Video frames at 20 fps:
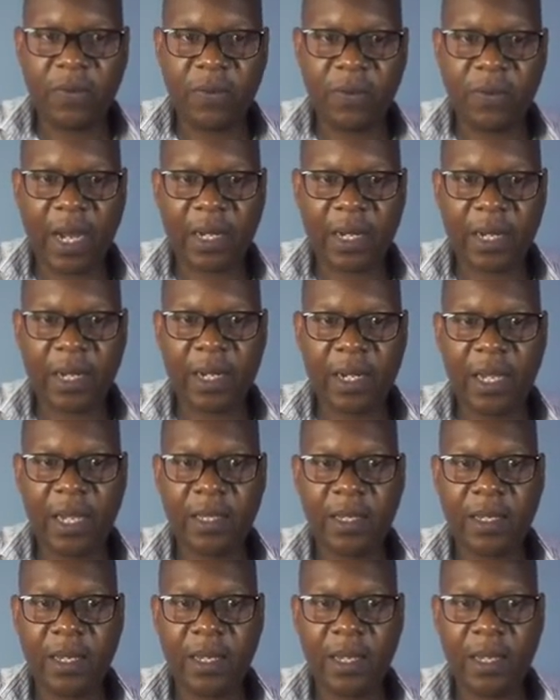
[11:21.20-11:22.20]

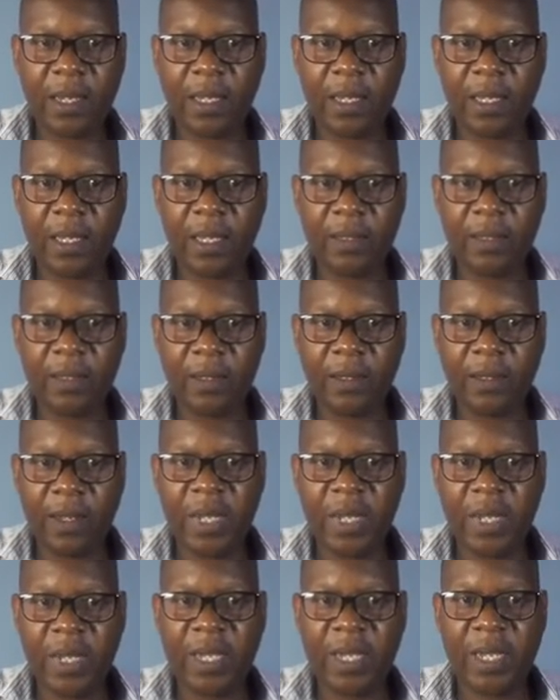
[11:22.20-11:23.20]
calculate
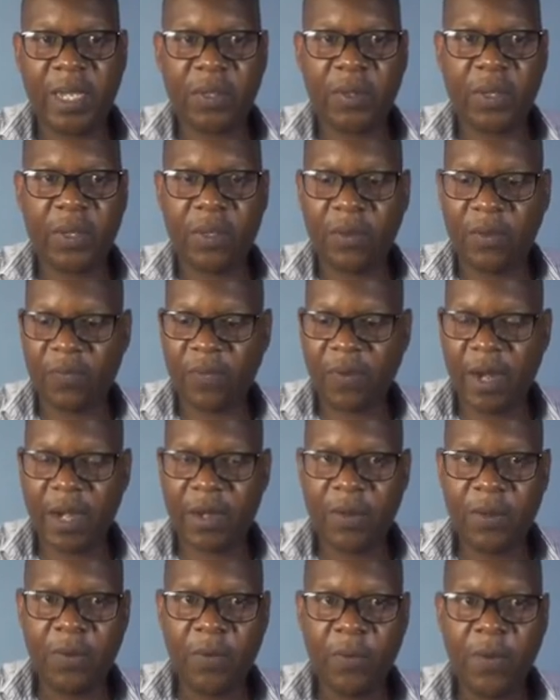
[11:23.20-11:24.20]
immediately the
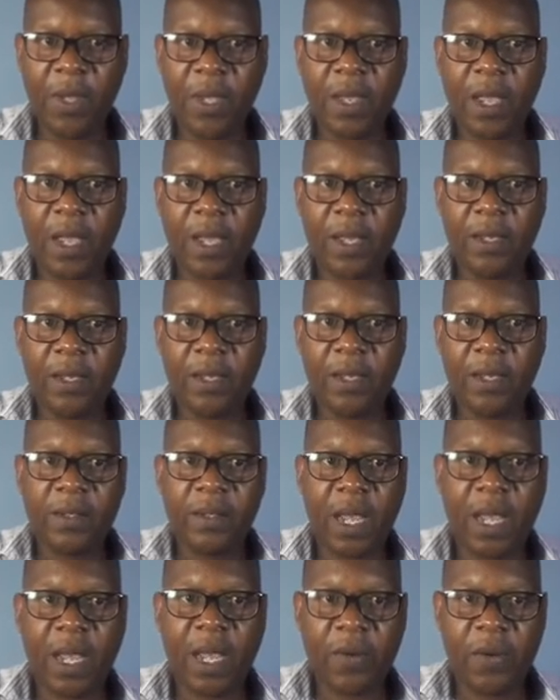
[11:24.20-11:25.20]
value.
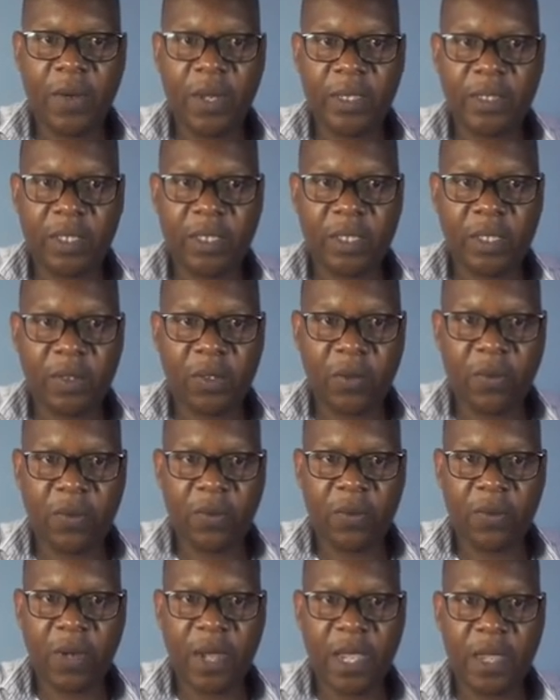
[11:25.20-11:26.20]
Now let's show
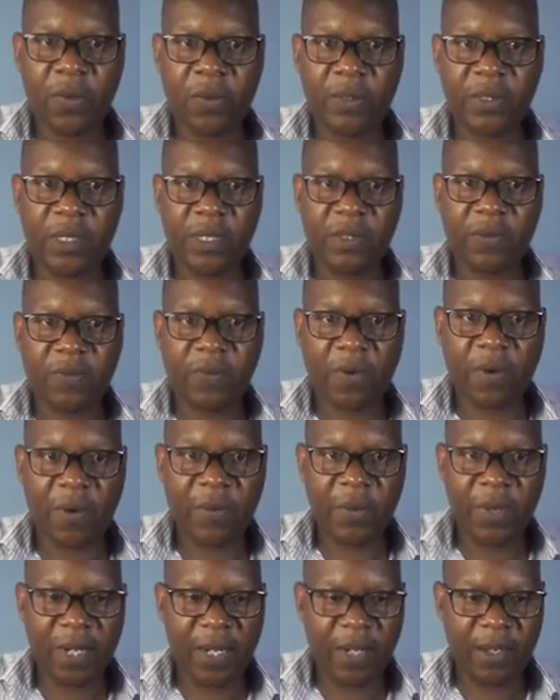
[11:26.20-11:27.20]
you. I use this
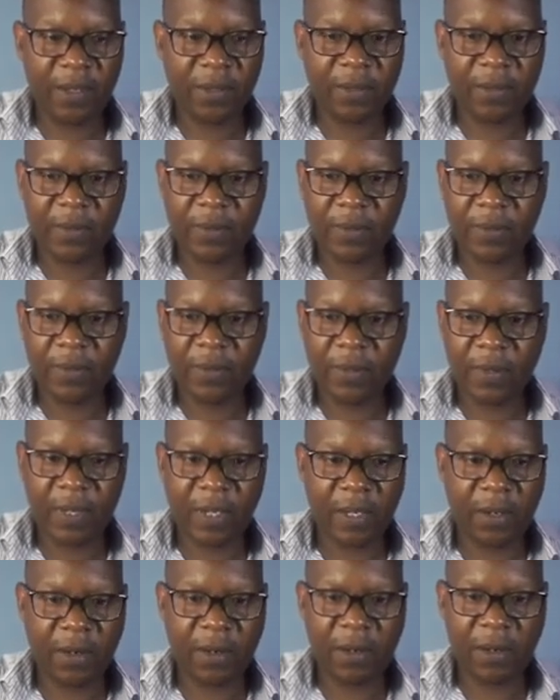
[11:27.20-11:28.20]
formula,
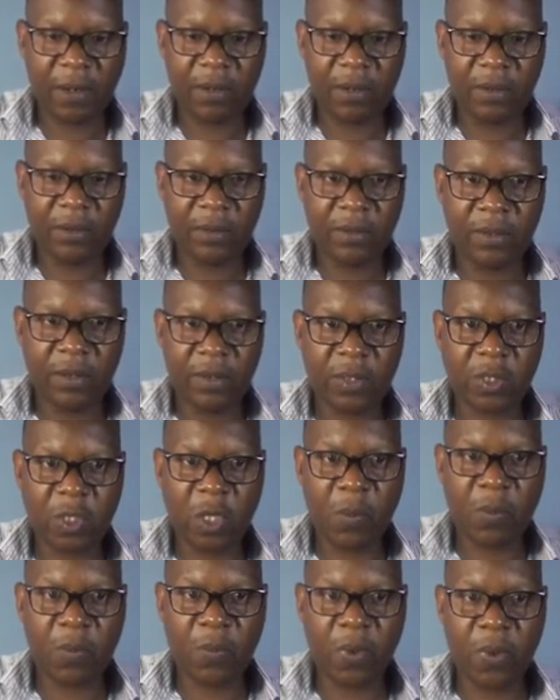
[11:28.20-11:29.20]
equal
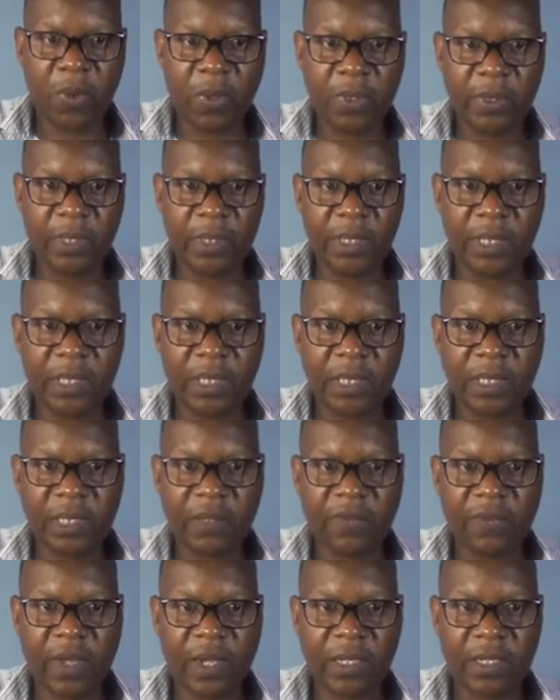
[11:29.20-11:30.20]
sum plot. This is
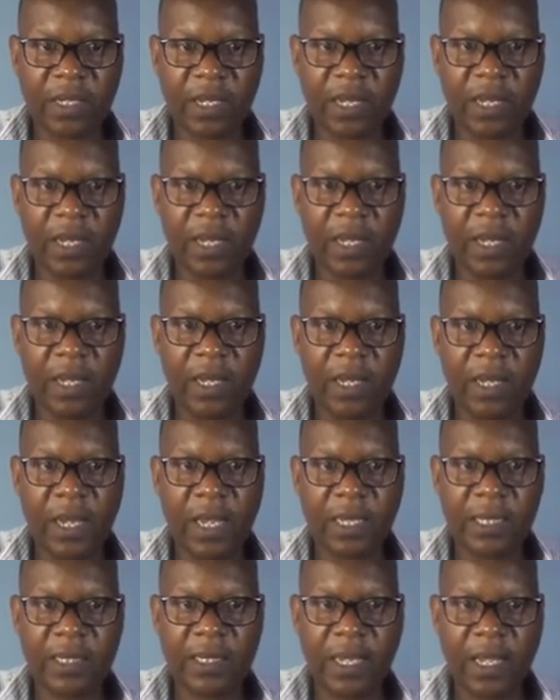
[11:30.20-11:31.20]
a function in
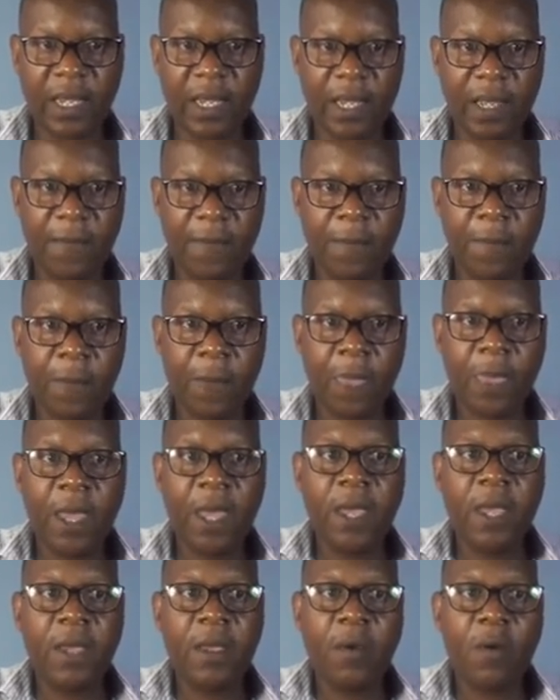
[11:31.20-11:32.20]
Excel
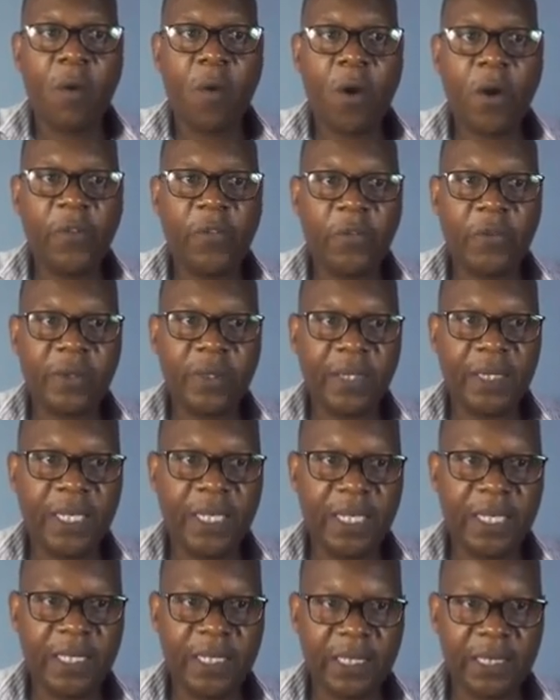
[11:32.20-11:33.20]
of
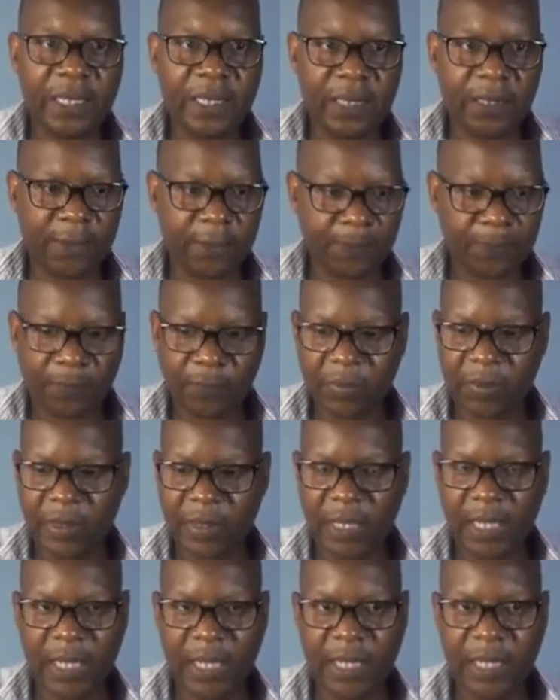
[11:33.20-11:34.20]
these
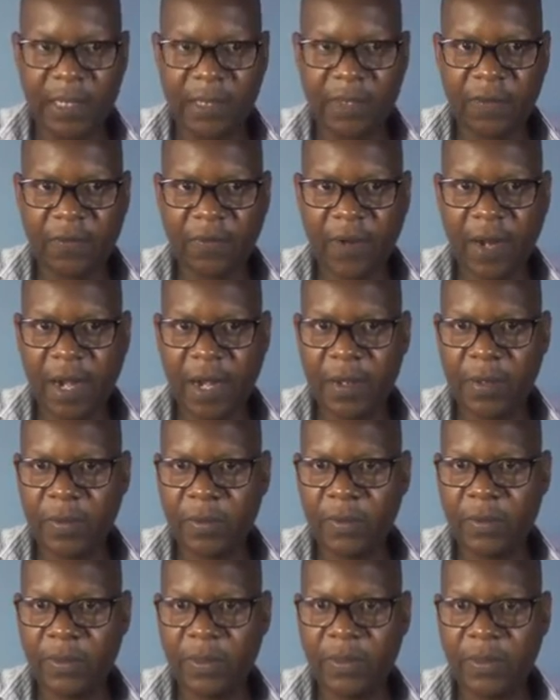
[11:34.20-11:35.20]

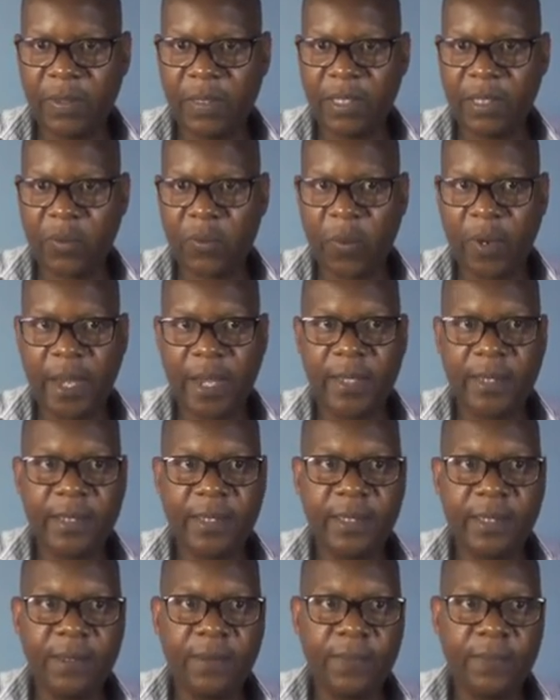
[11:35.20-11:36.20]
values, these
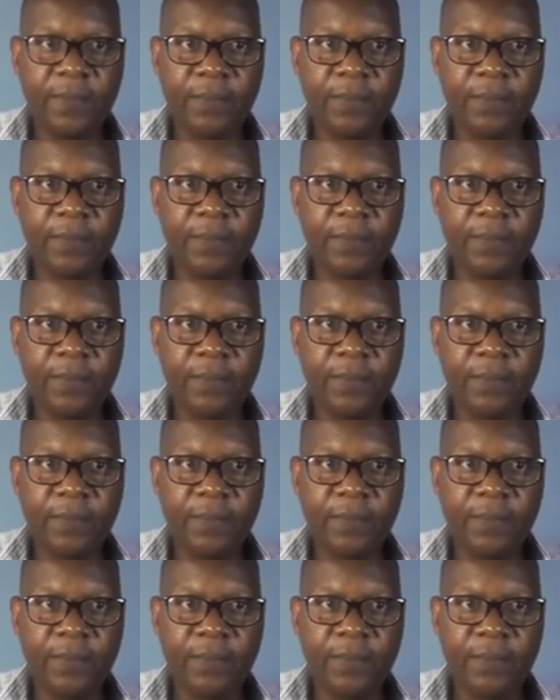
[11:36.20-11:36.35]
weights,